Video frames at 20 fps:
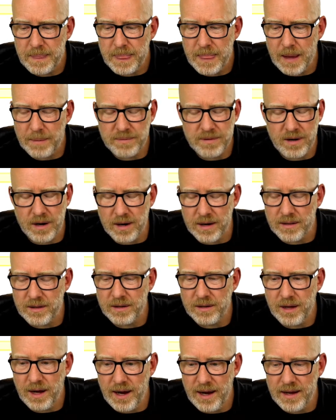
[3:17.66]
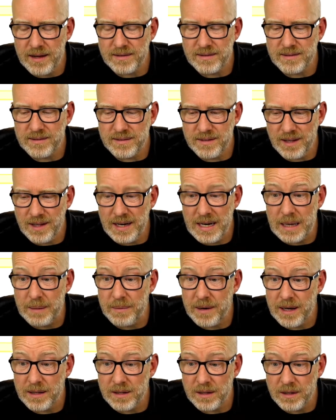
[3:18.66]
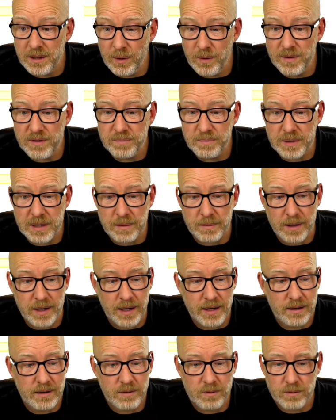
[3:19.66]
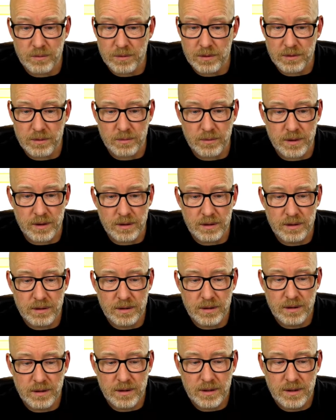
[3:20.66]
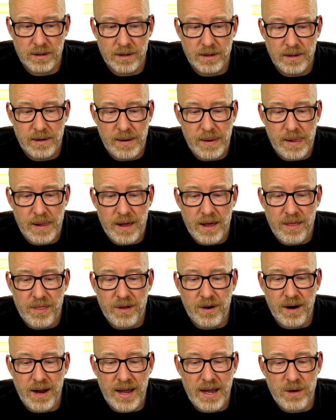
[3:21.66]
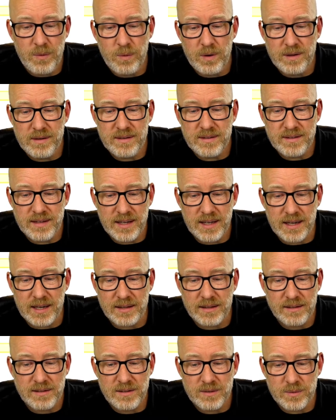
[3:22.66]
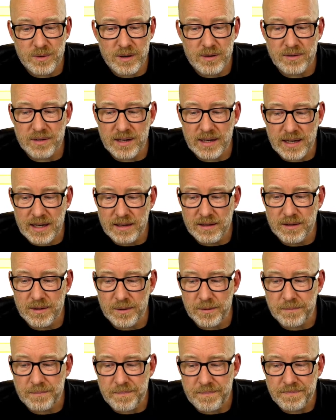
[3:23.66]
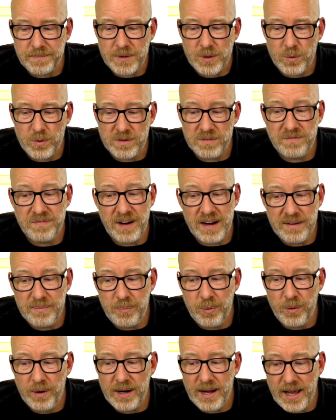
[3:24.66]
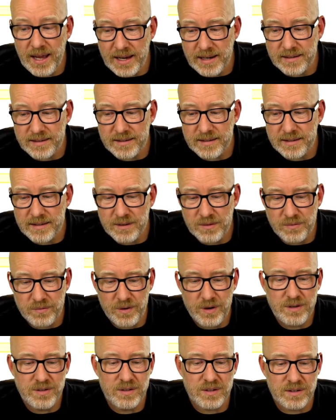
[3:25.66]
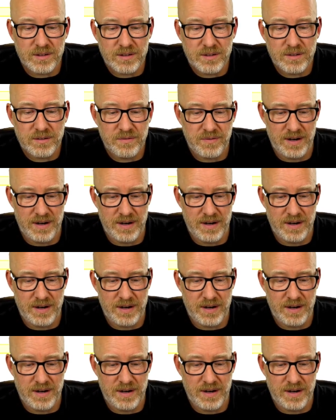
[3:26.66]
the highest selenium had the lowest BMI. Really weird. Their A1C, this is what I was going to get to, was 5.8 versus